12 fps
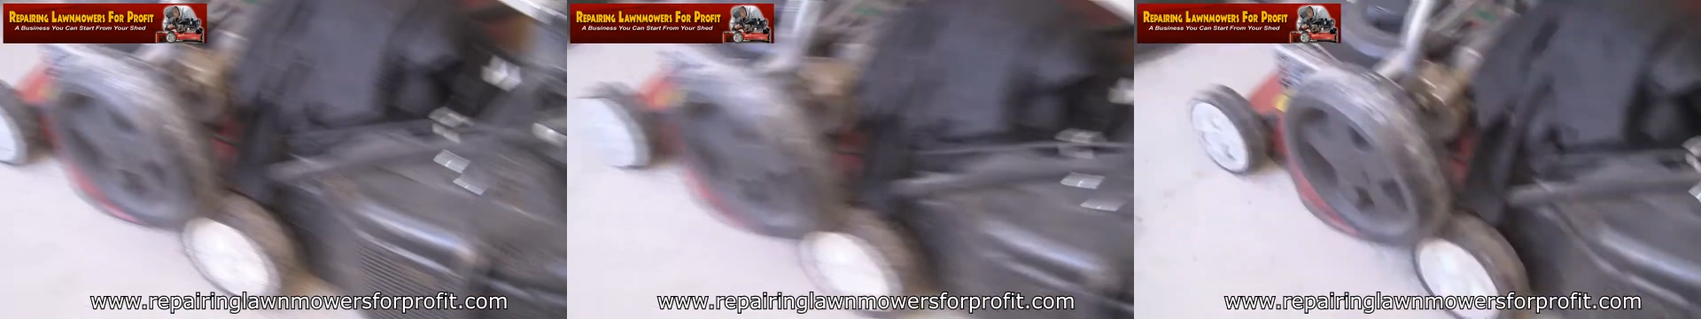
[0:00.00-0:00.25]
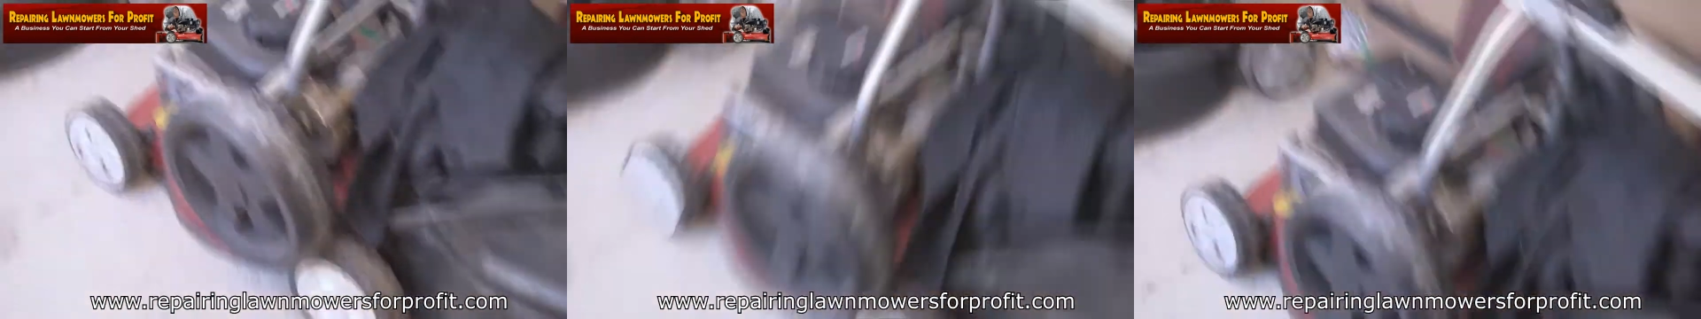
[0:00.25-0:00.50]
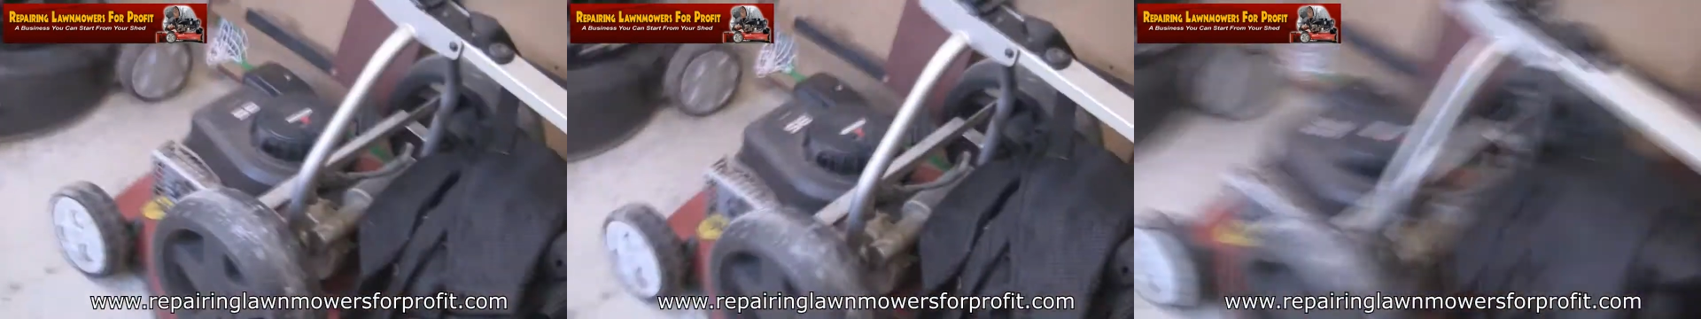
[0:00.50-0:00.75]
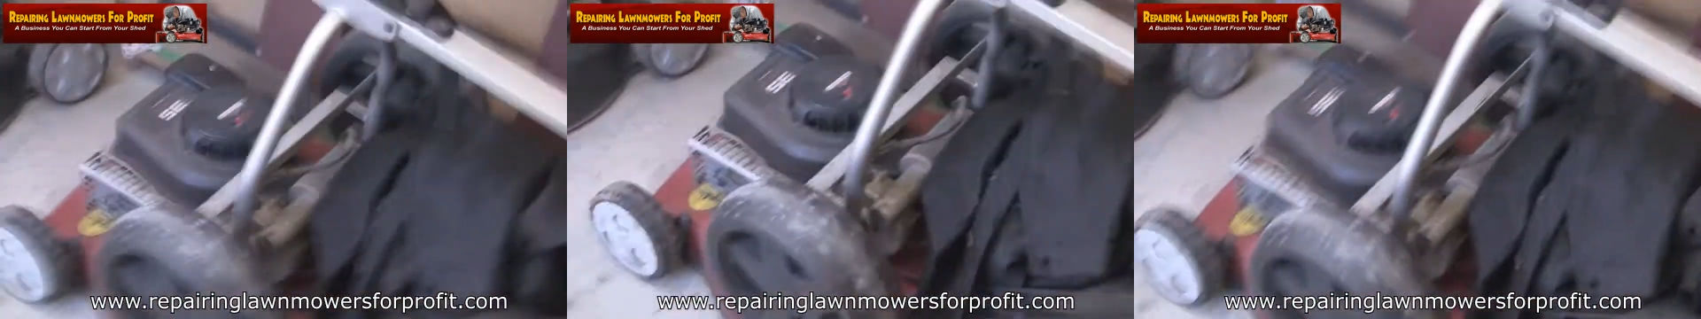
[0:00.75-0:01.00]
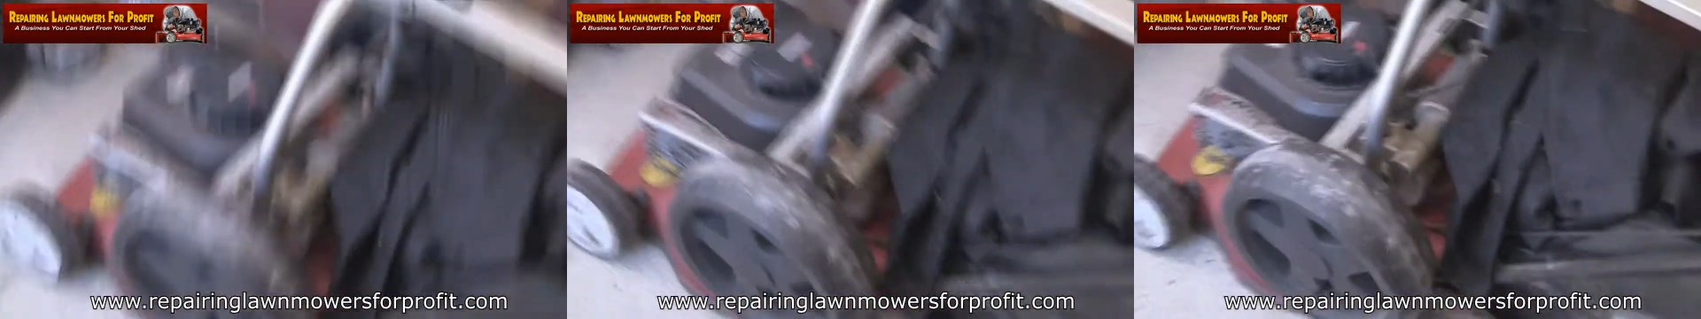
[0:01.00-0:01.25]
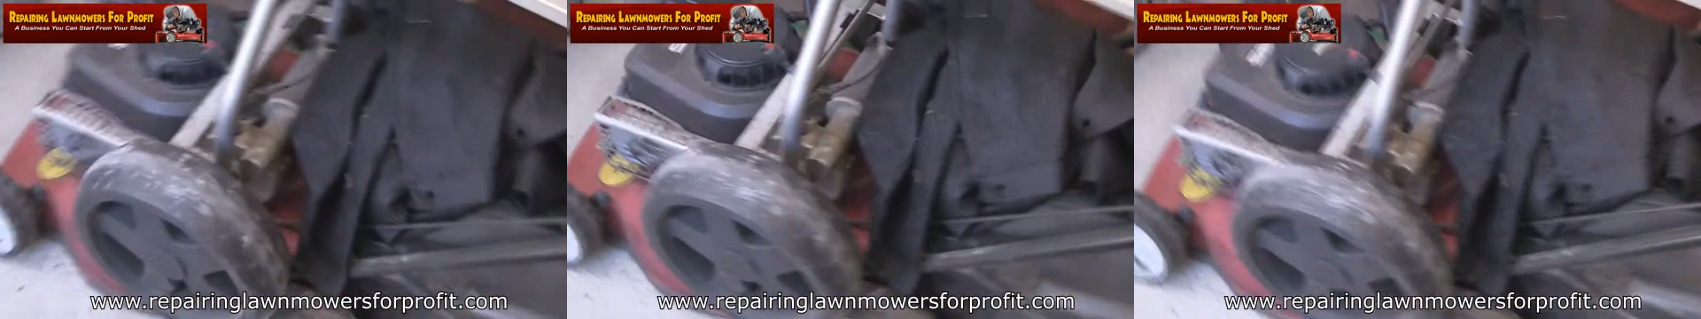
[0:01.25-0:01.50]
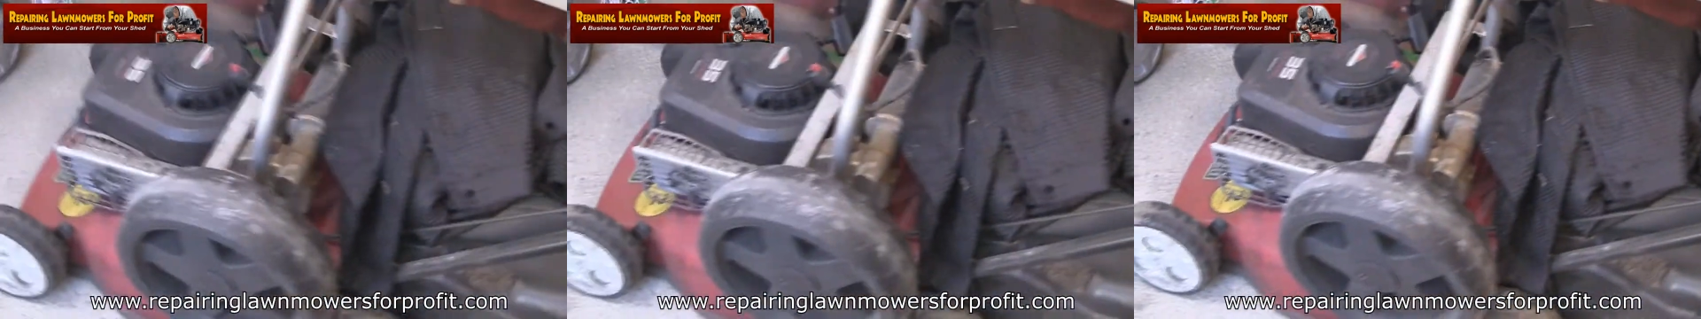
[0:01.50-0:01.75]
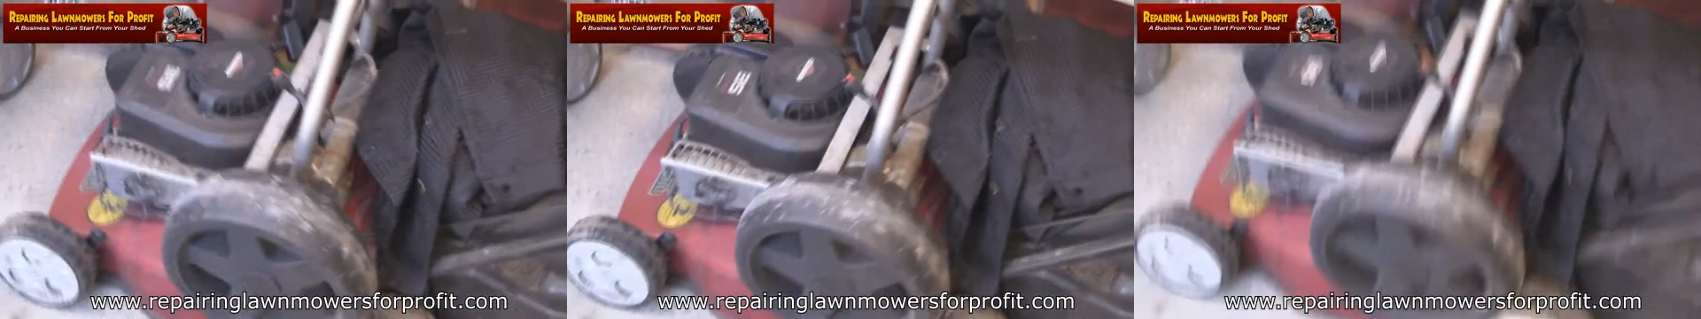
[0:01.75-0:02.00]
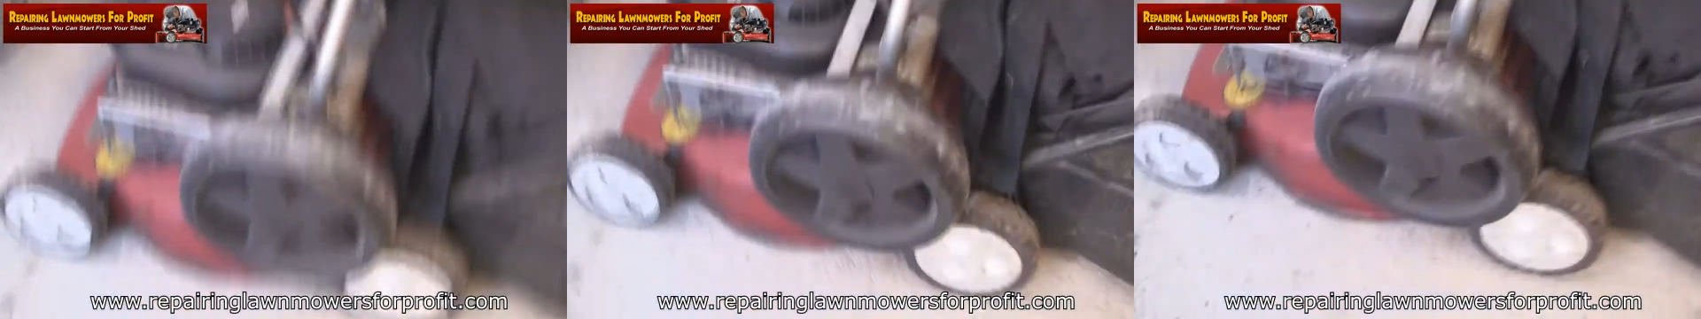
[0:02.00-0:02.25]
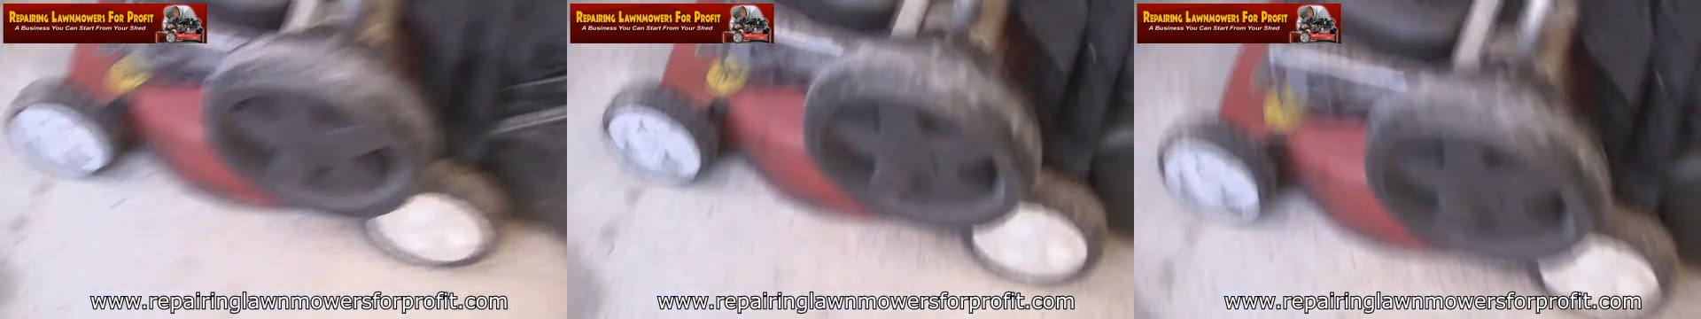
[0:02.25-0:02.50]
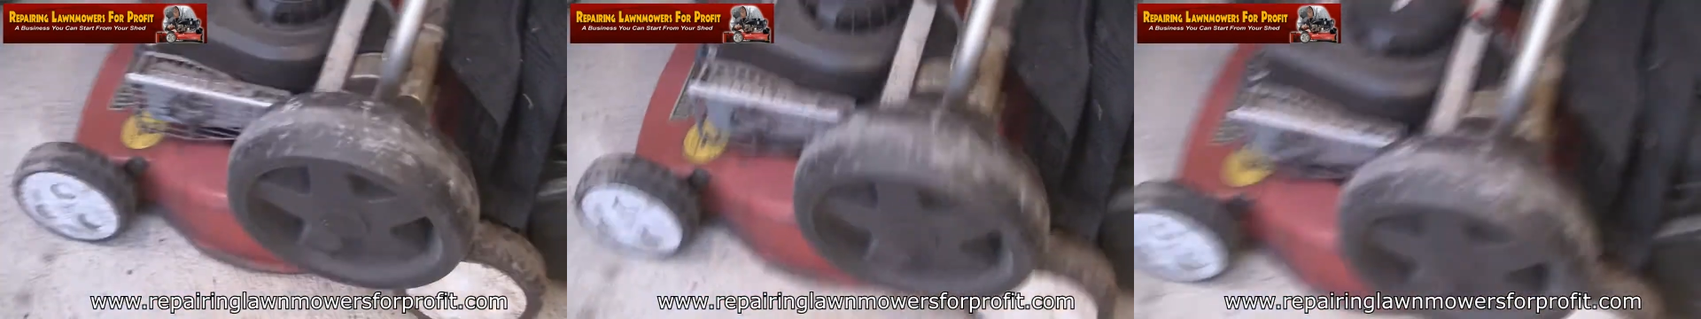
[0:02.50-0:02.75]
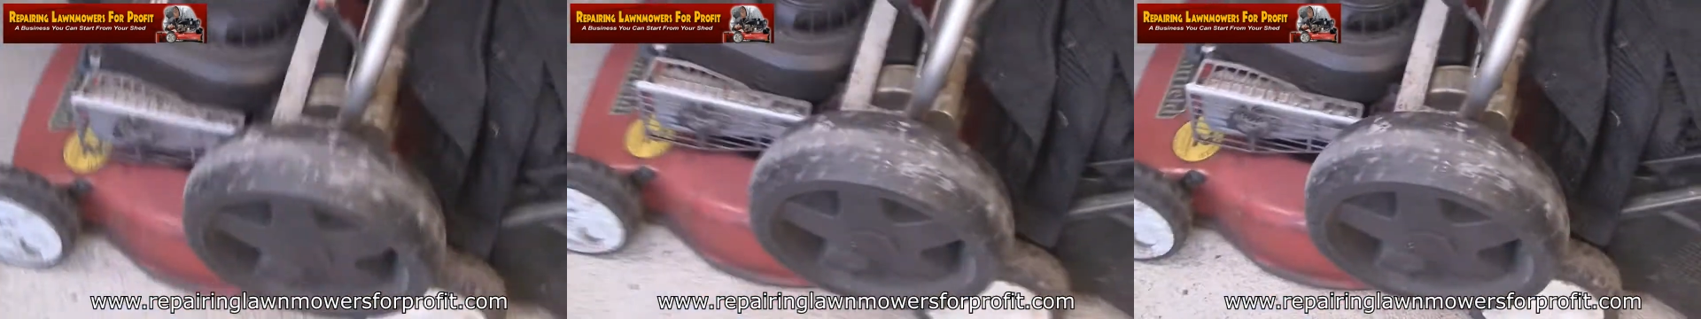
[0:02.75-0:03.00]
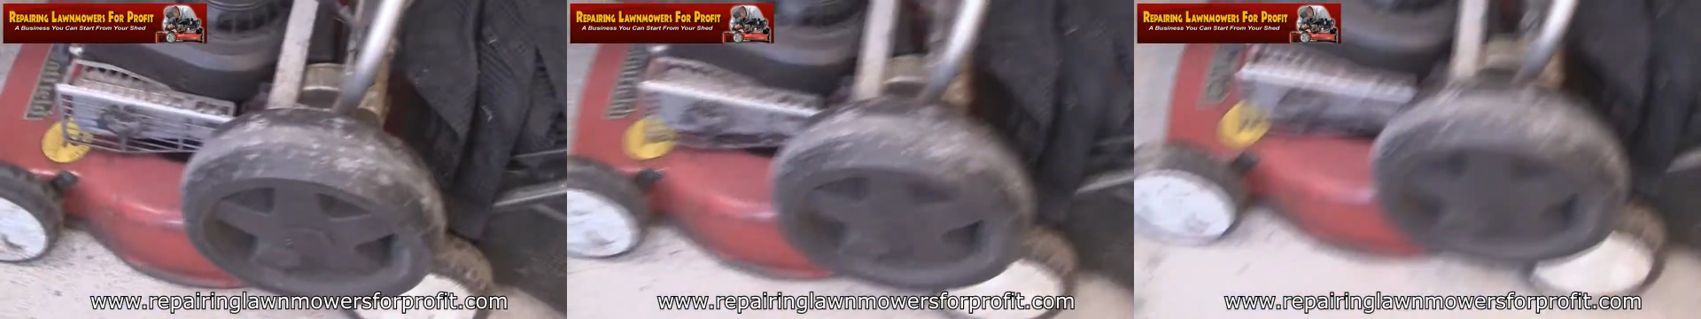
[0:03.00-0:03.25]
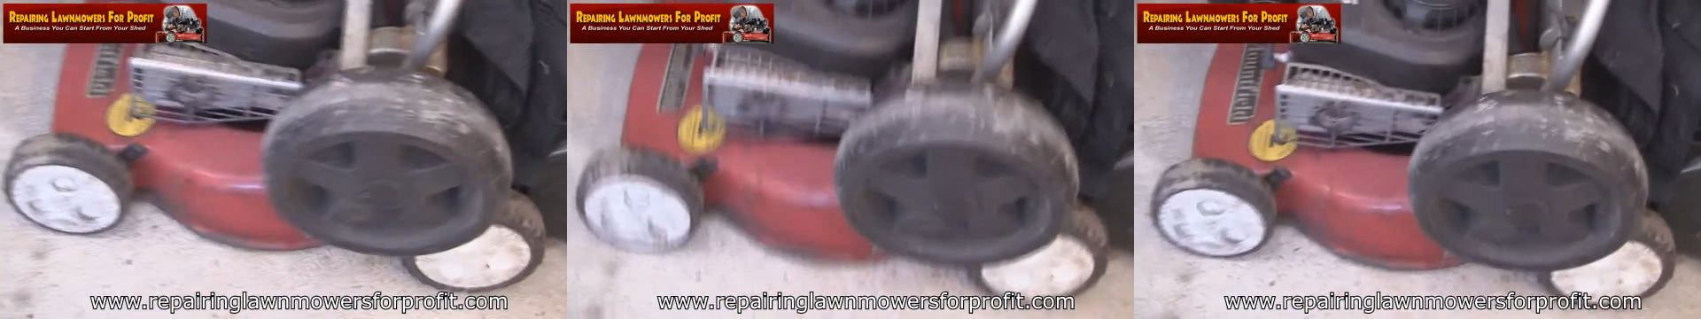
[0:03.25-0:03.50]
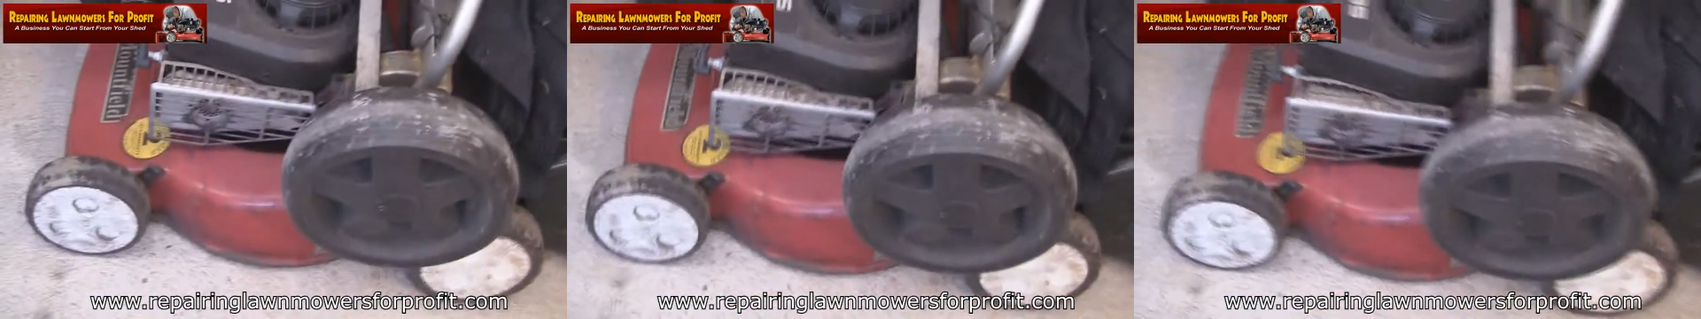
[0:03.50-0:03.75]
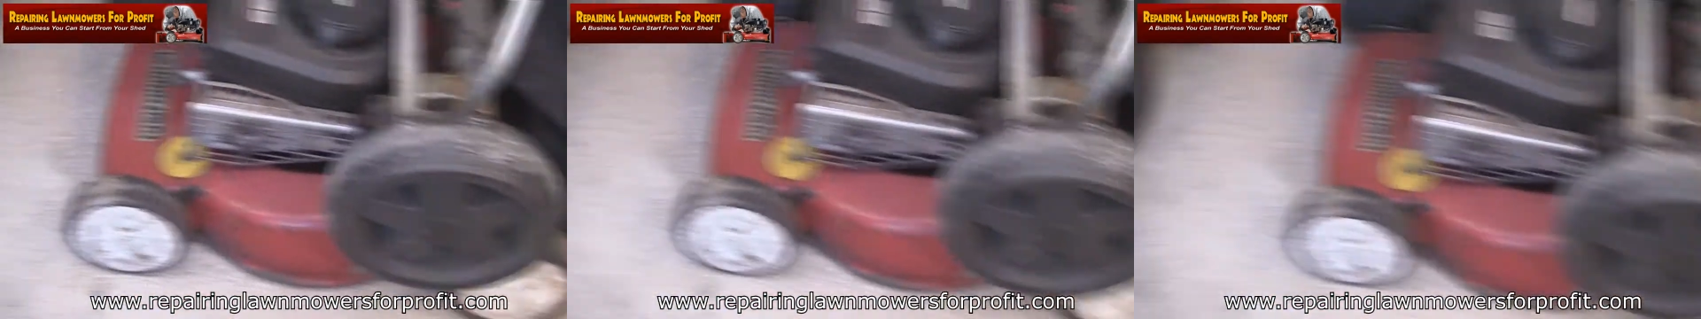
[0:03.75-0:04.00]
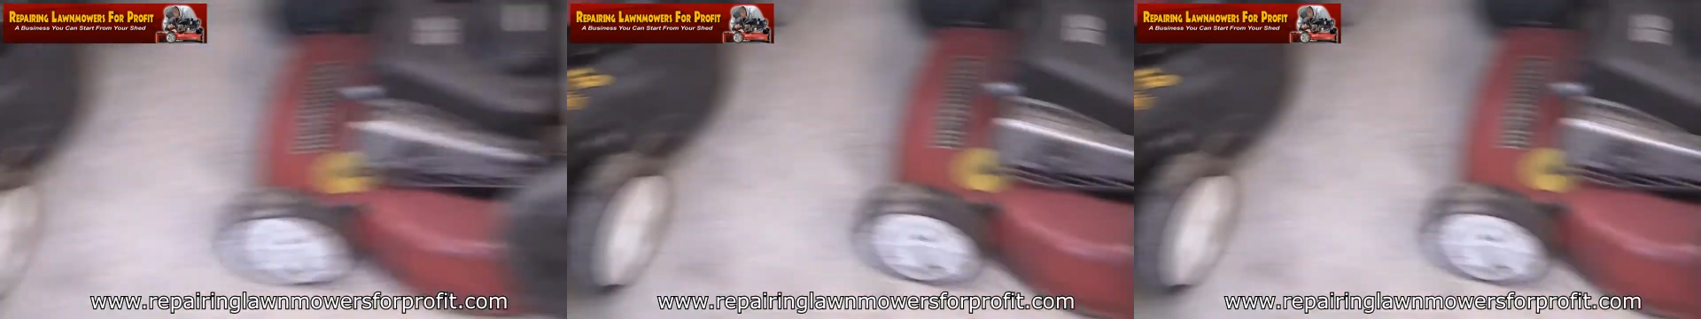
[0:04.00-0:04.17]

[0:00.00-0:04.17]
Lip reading: (no speaker visible)